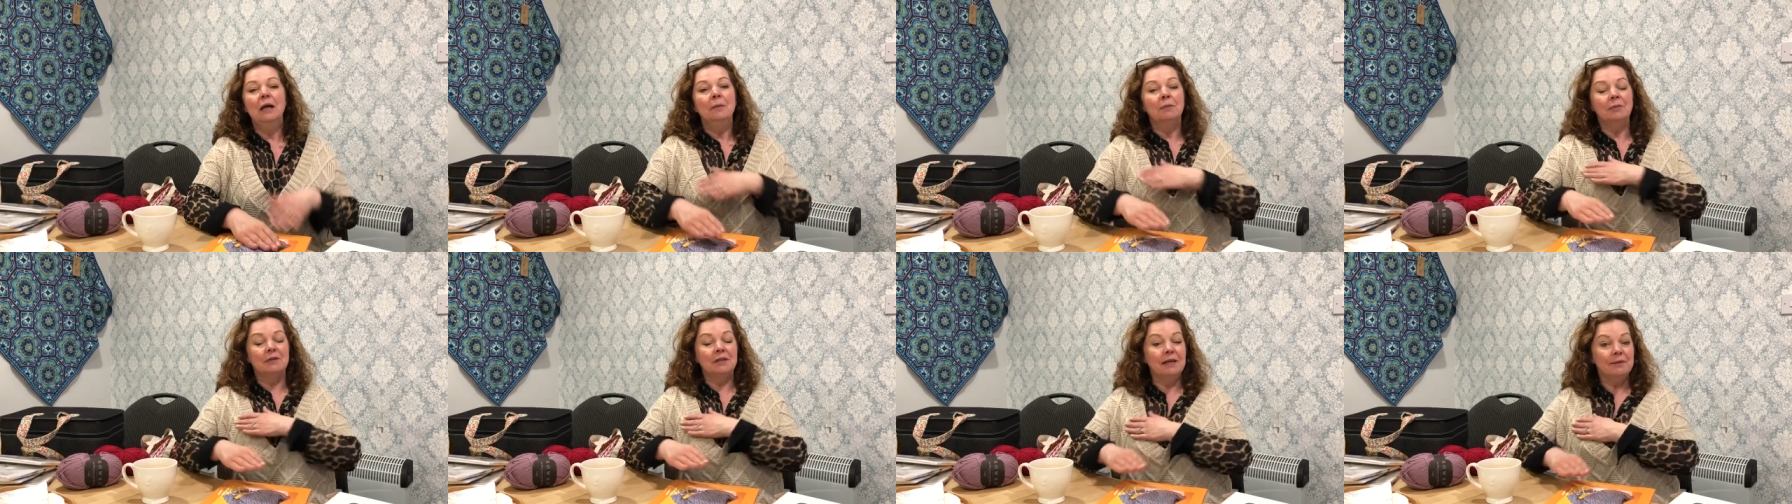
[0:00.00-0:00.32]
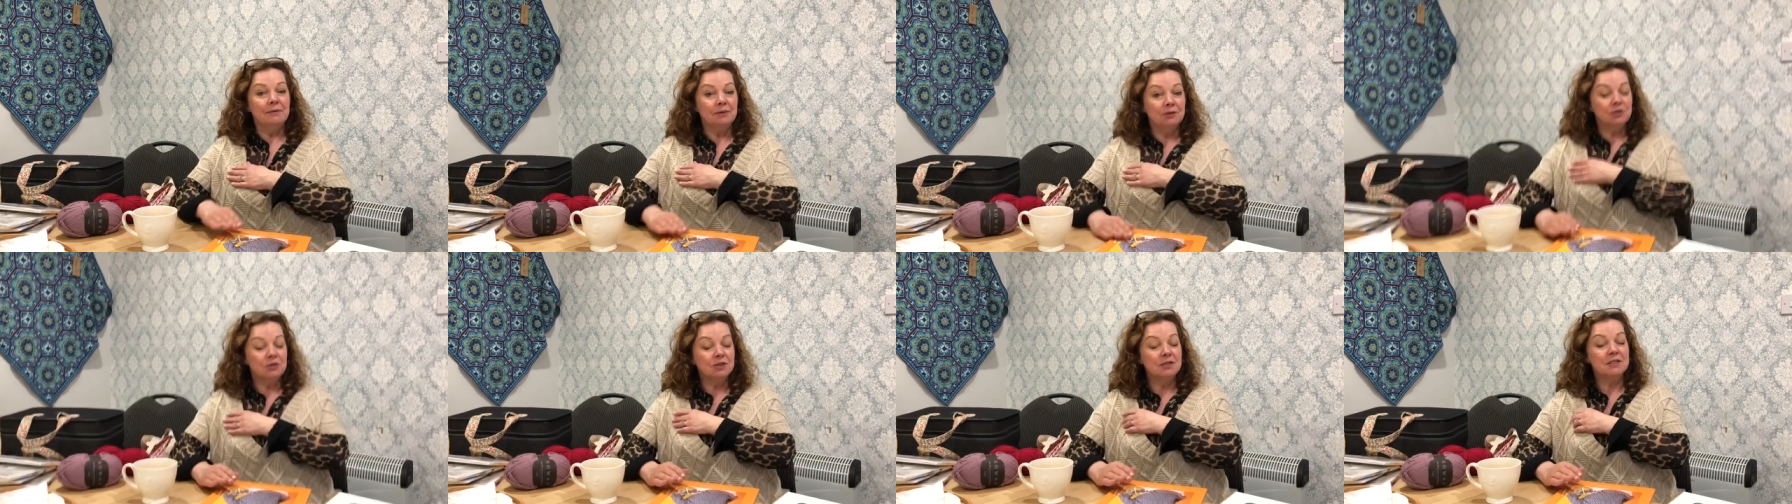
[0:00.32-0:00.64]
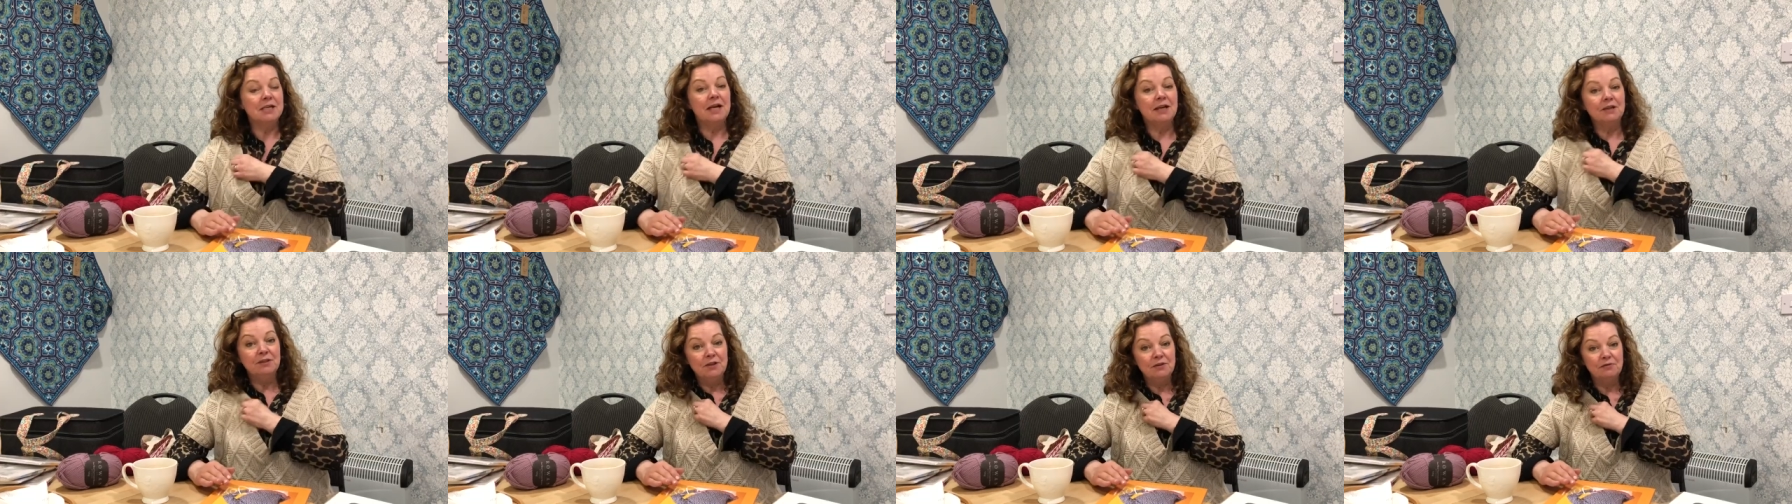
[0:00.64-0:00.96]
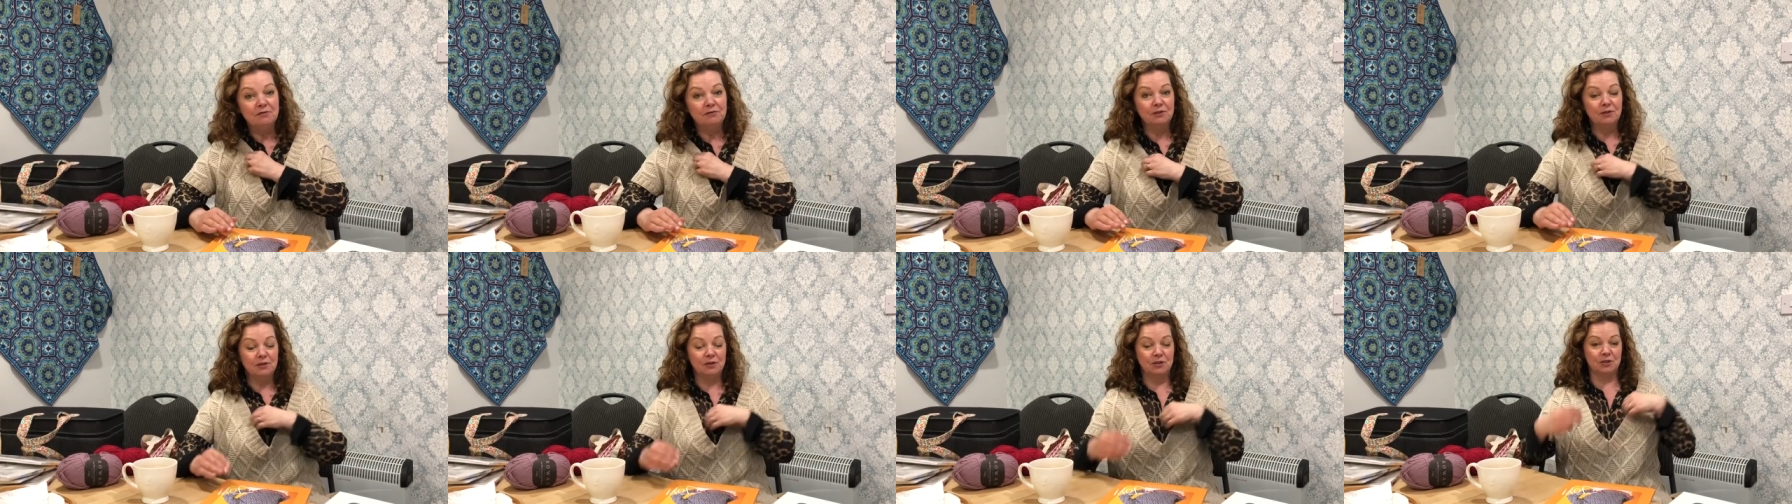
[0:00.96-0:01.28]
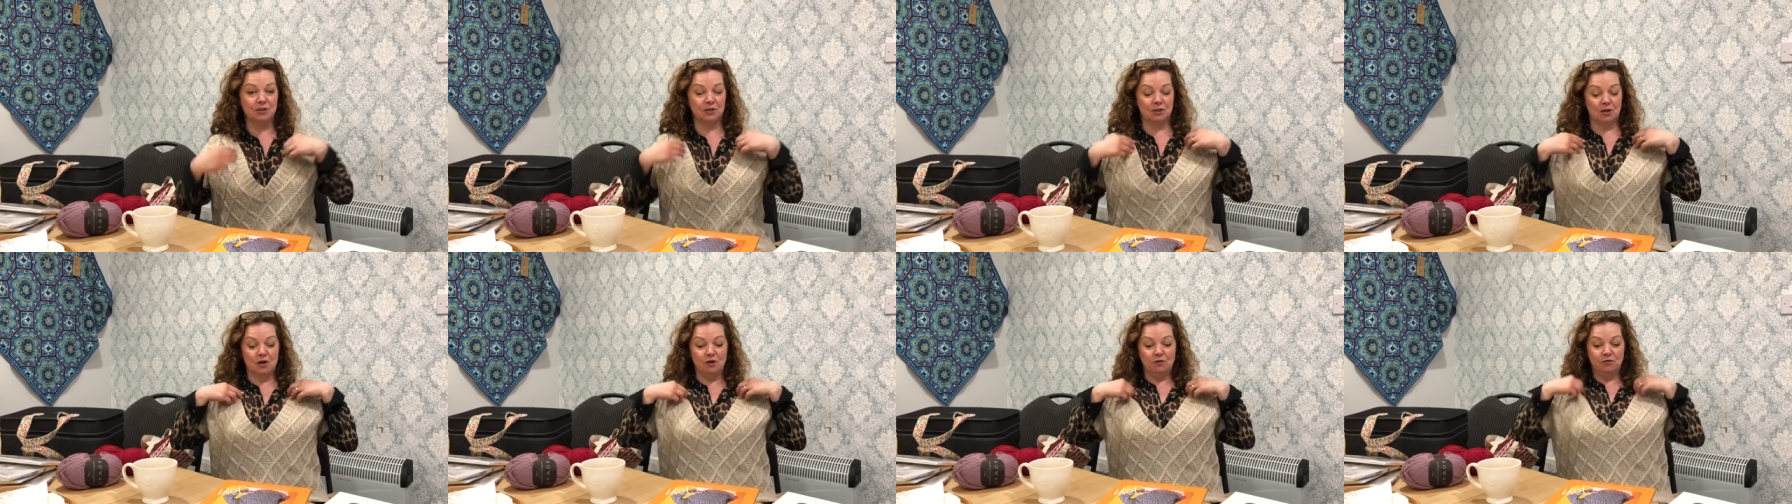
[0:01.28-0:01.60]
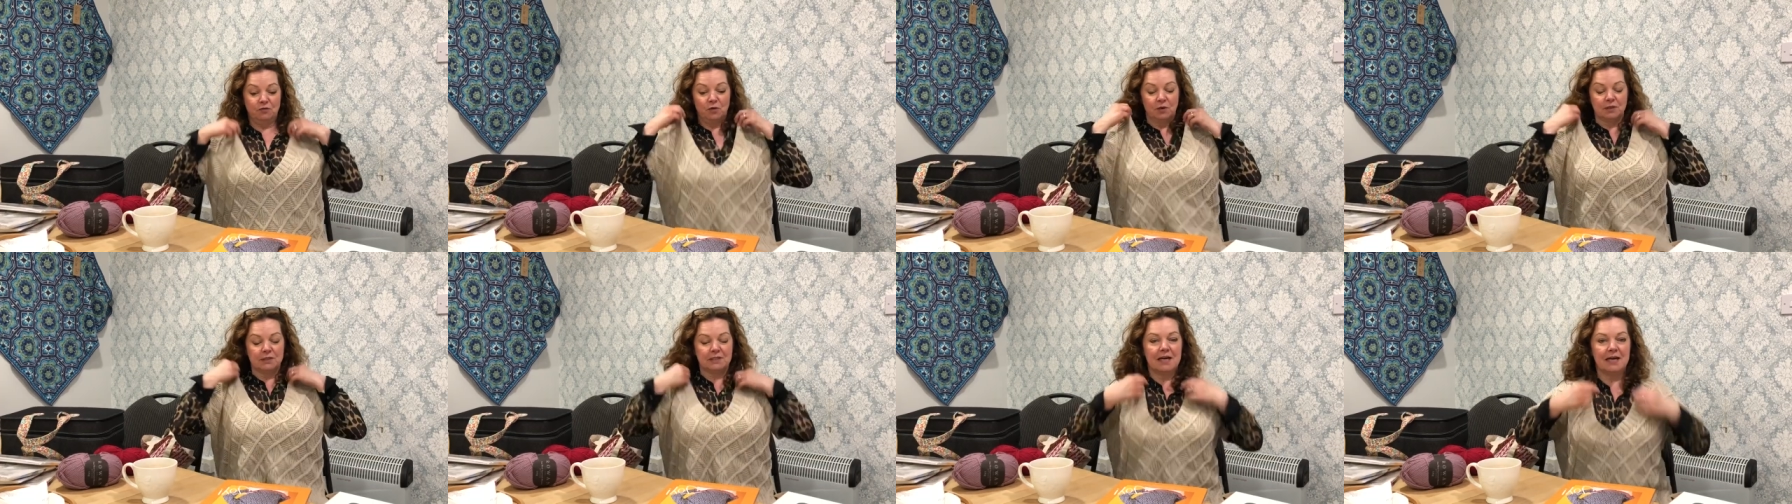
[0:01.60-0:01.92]
But let me just tell you first
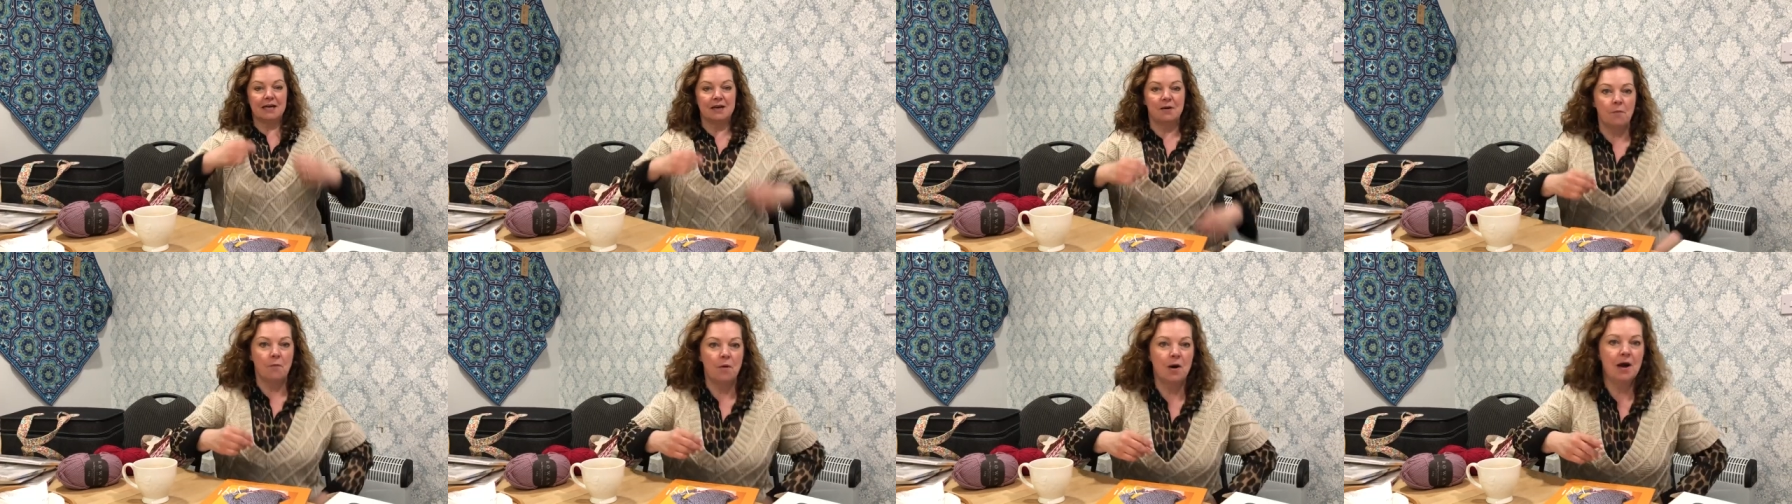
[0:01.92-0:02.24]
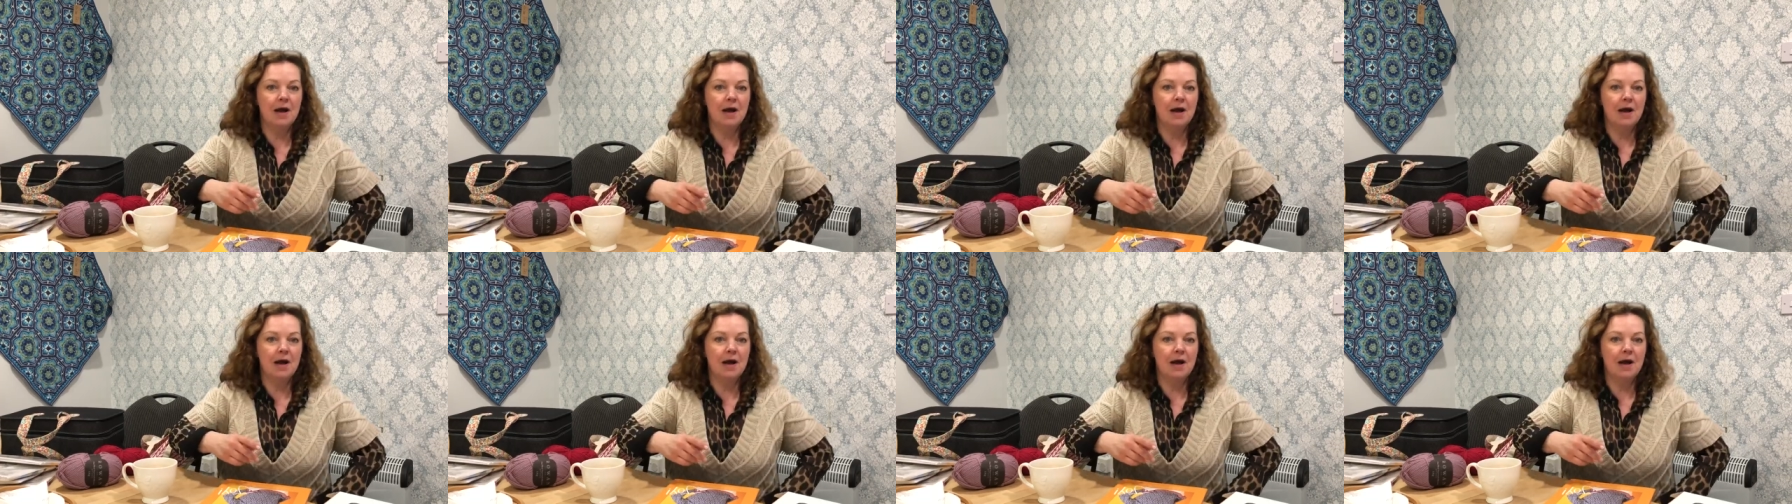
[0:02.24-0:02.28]
off what I am